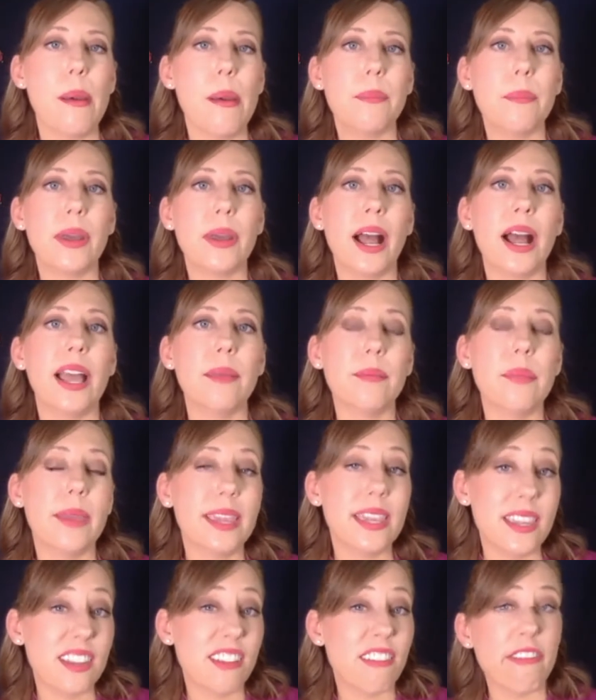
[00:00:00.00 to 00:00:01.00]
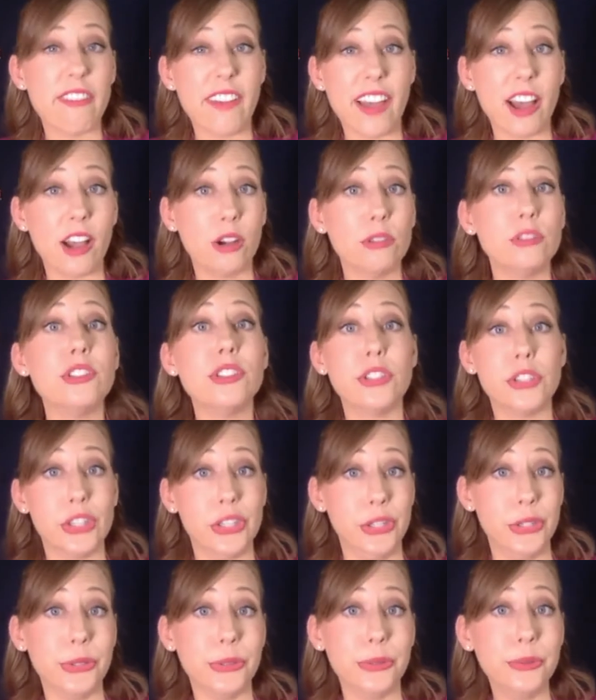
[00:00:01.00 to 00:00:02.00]
But I'm making a vow to
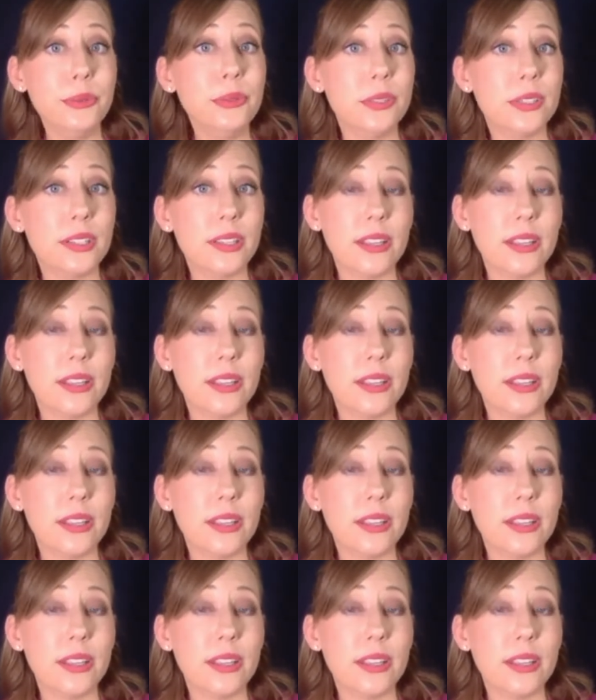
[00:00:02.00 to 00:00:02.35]
you